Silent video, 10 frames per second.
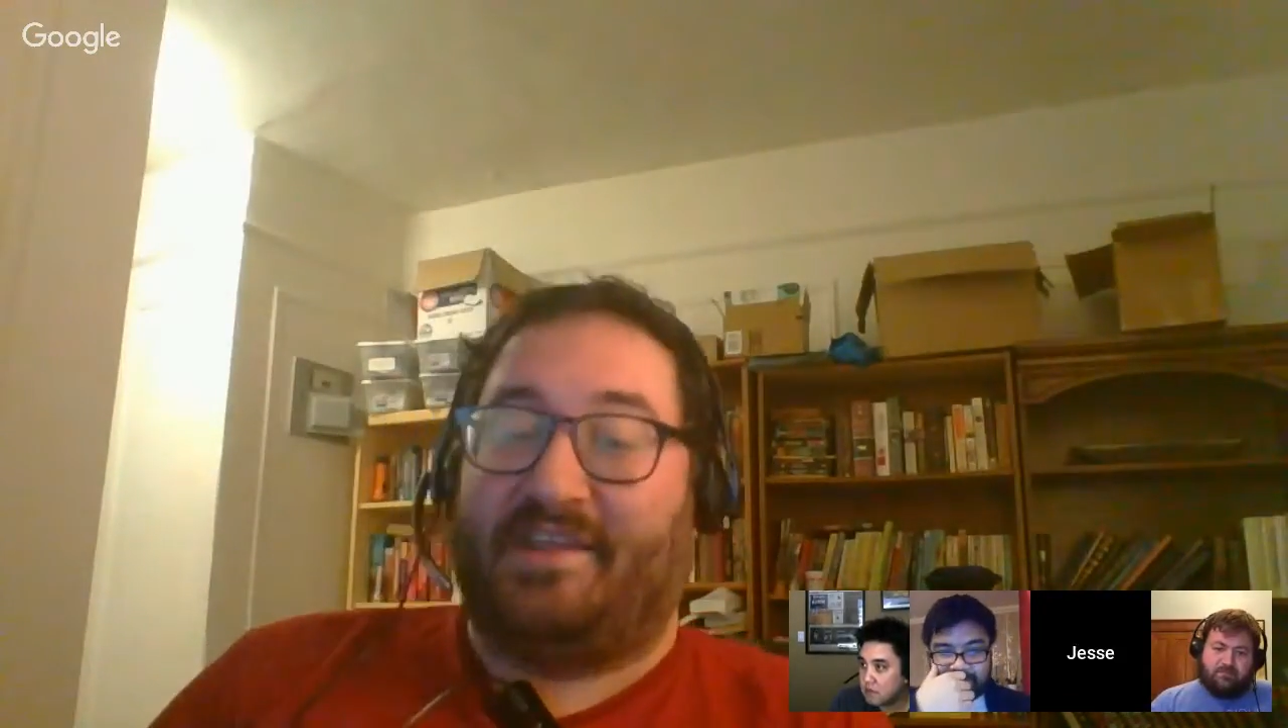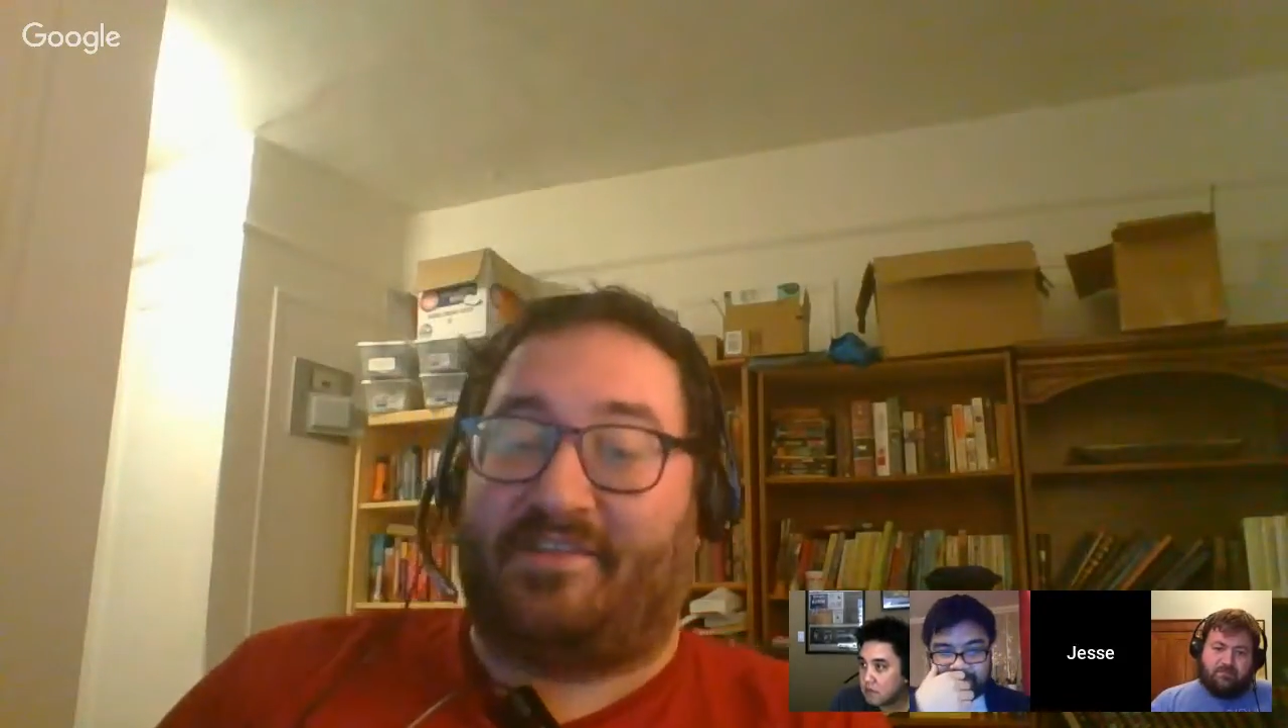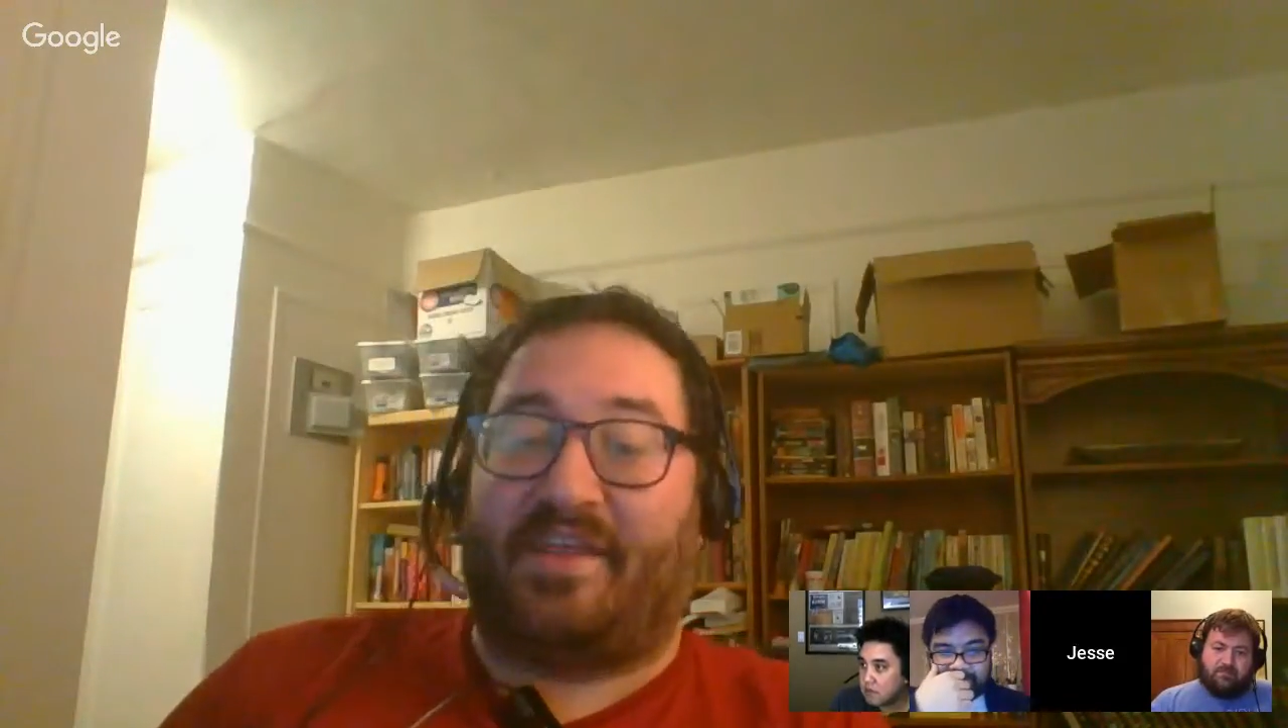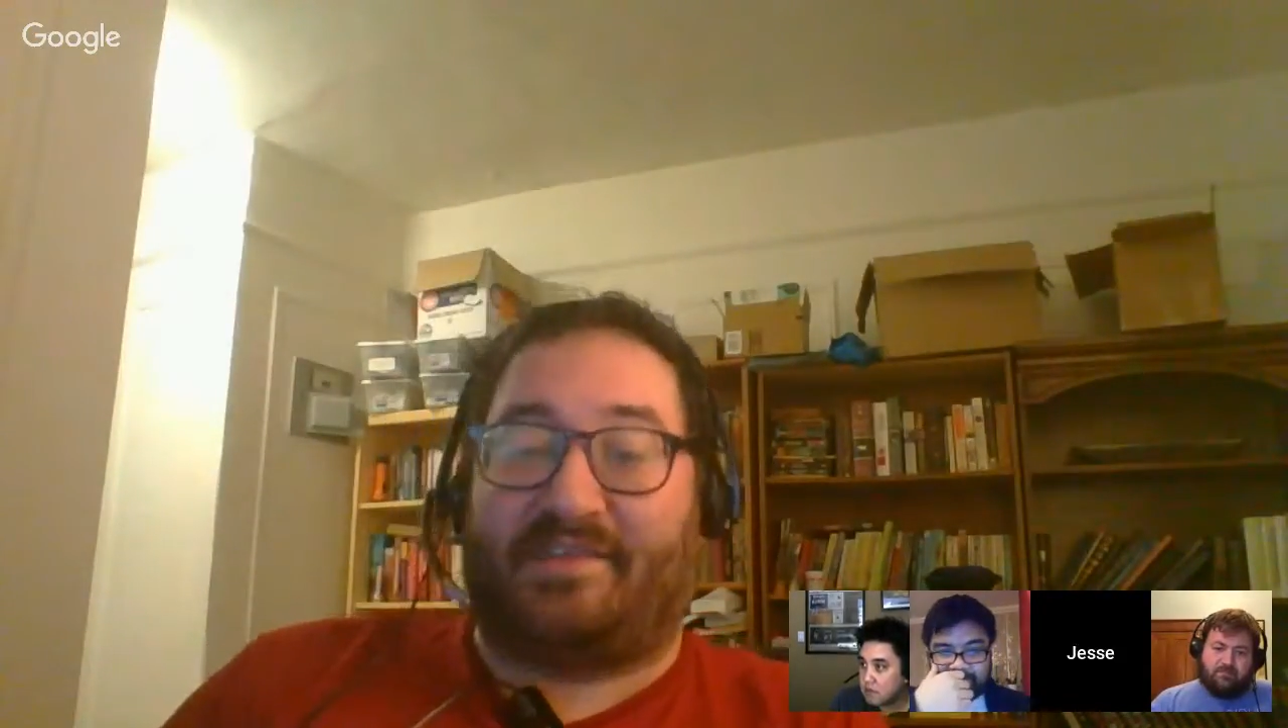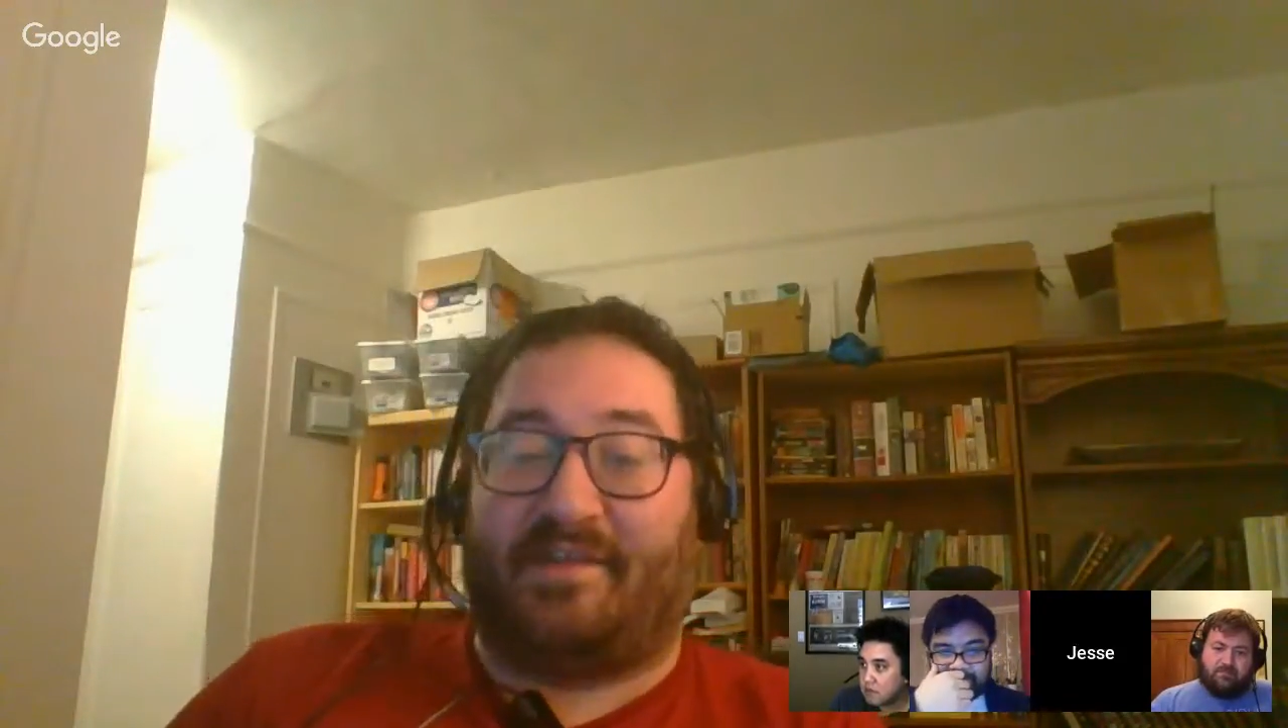is
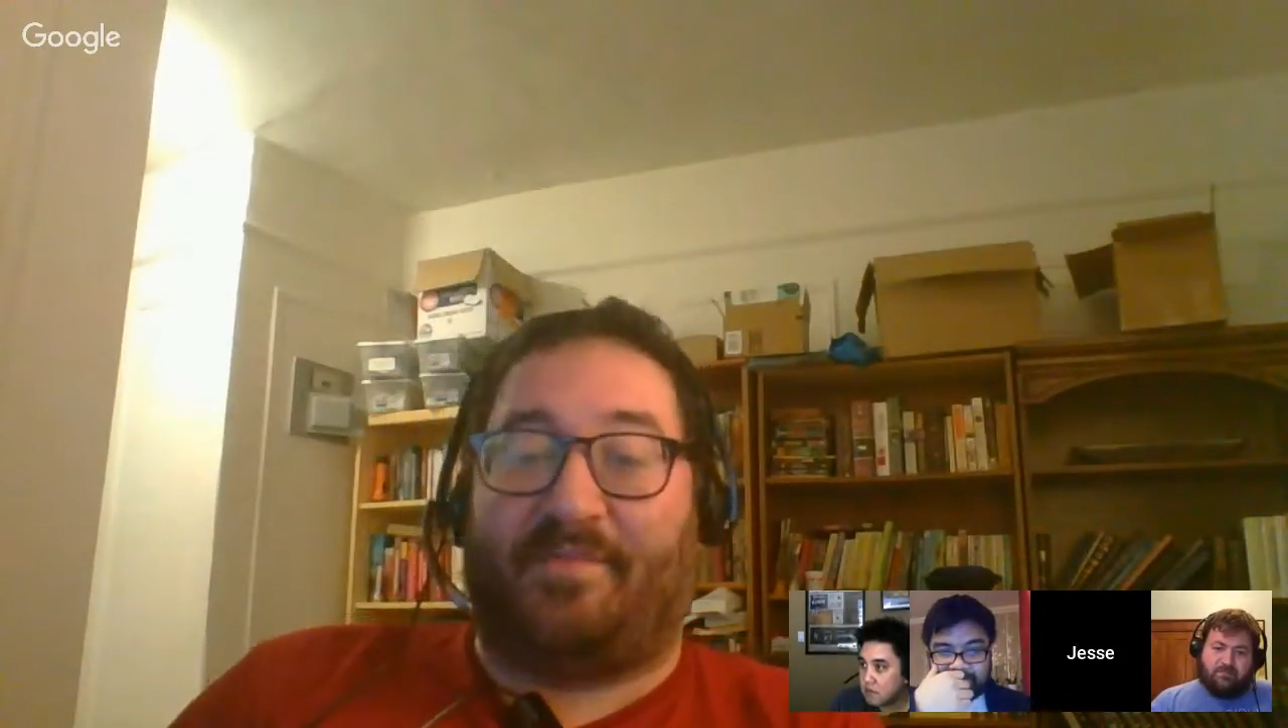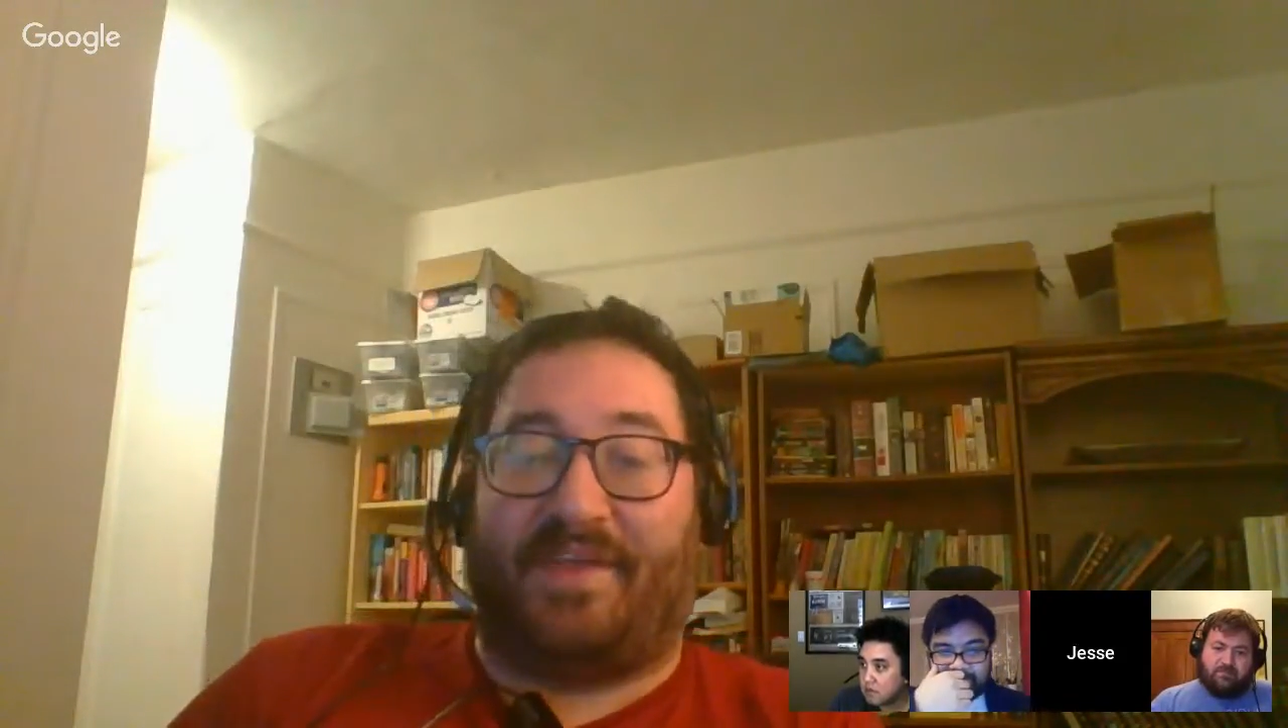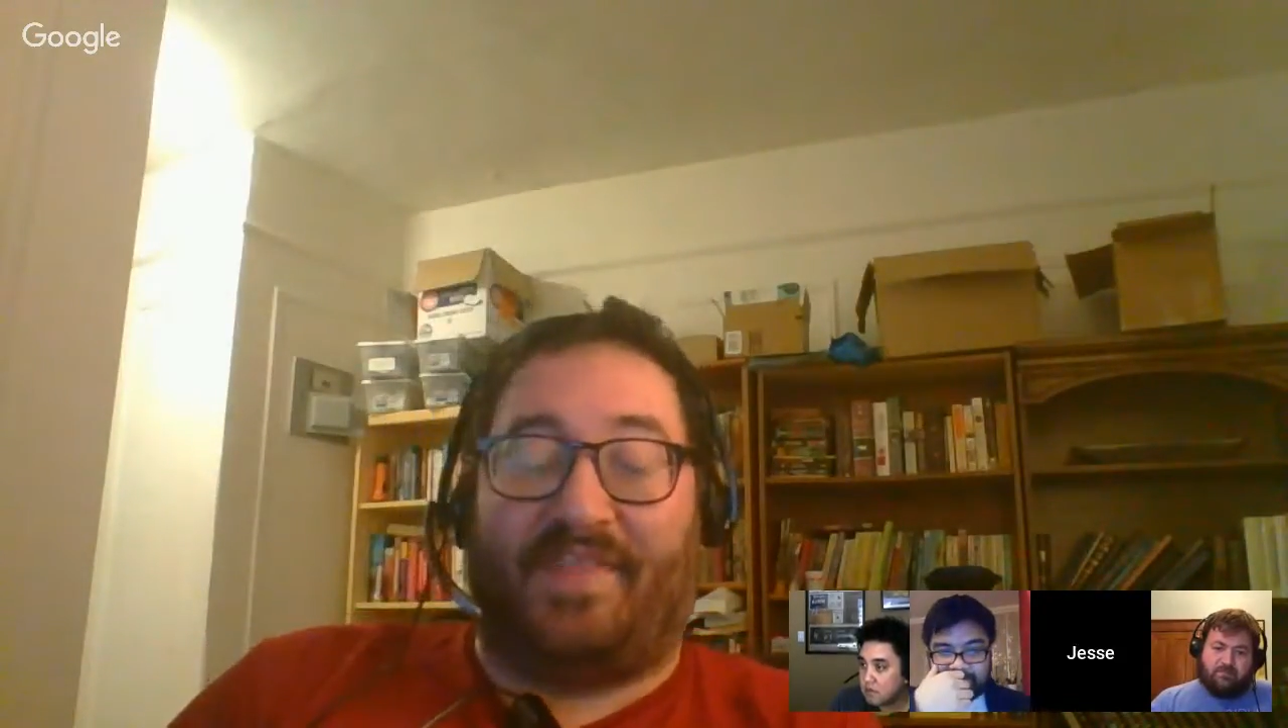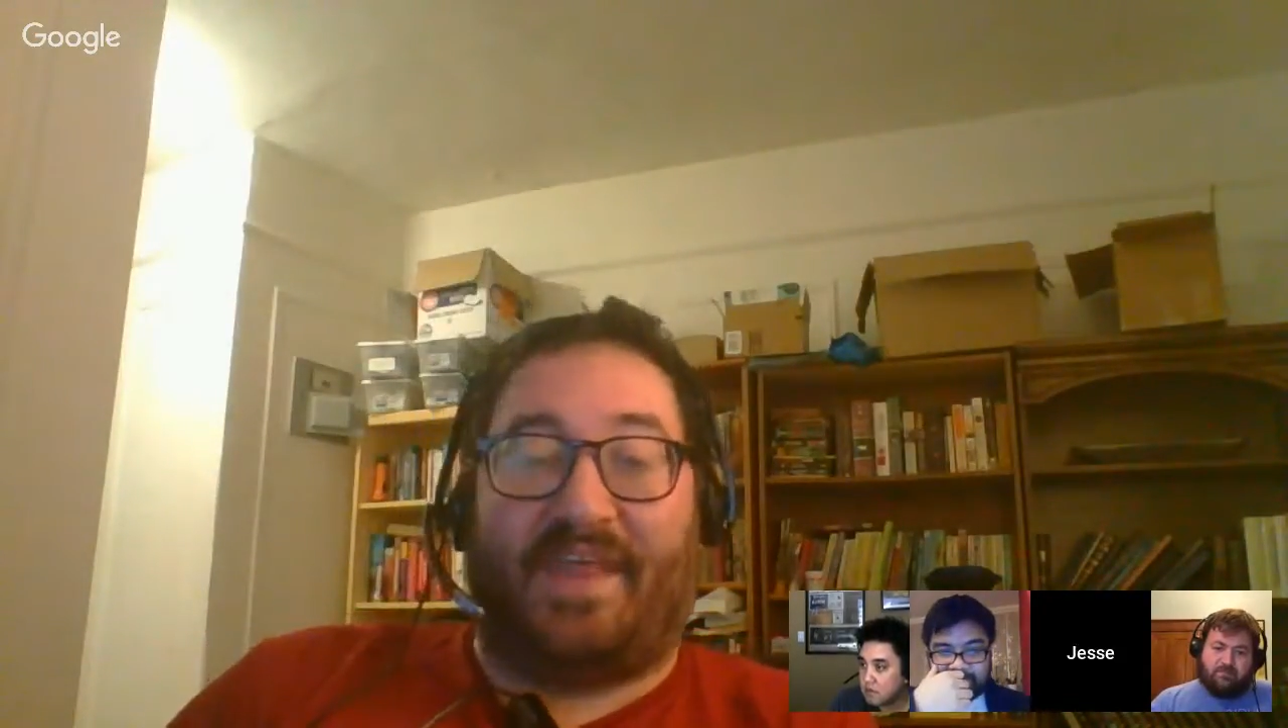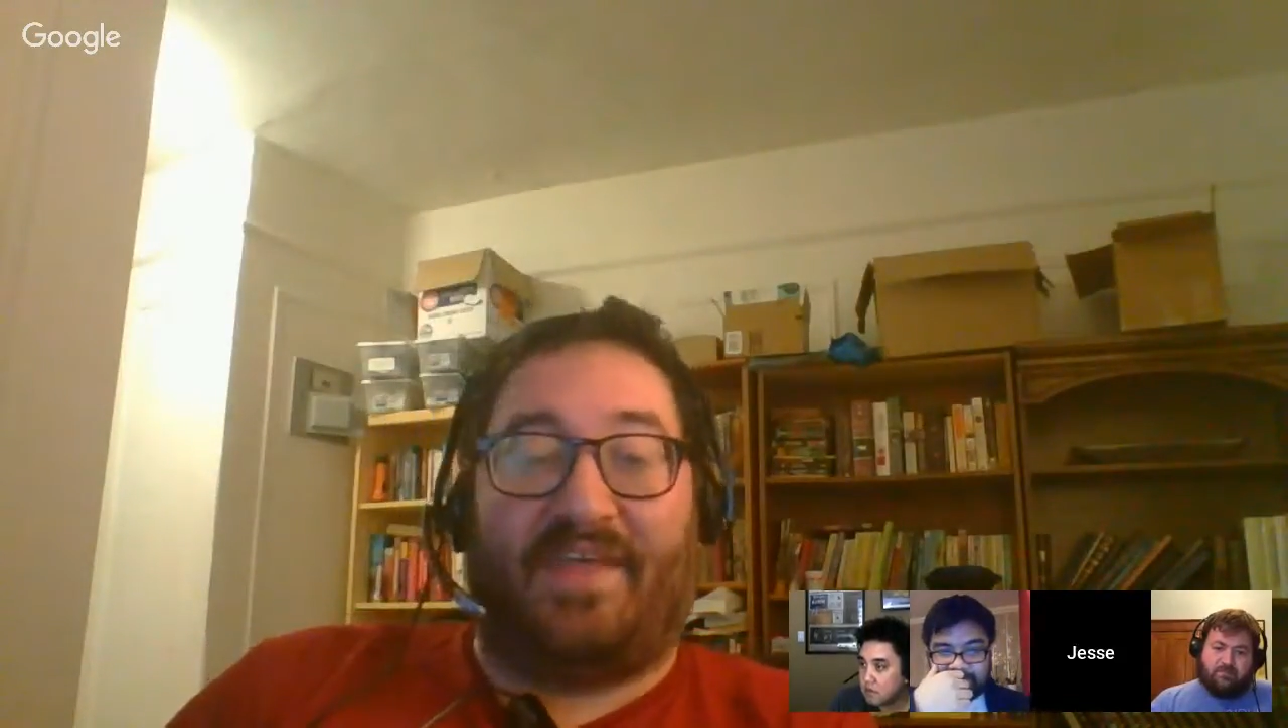like
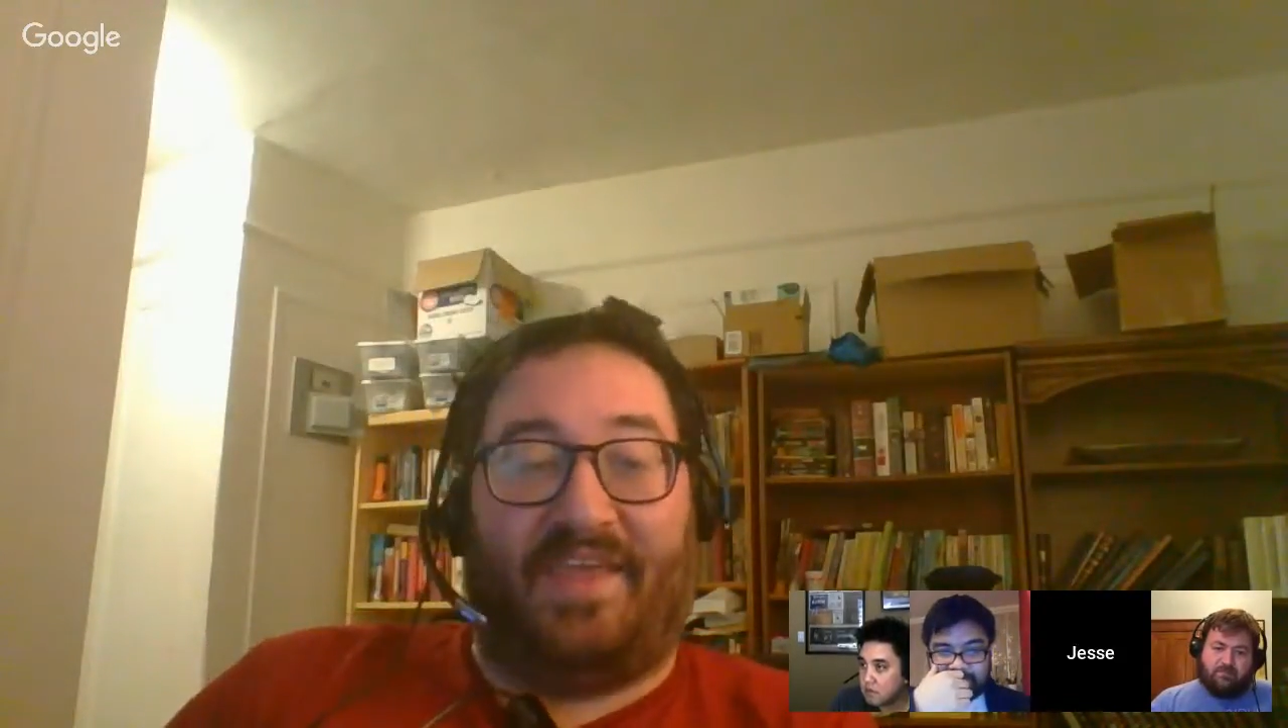something that I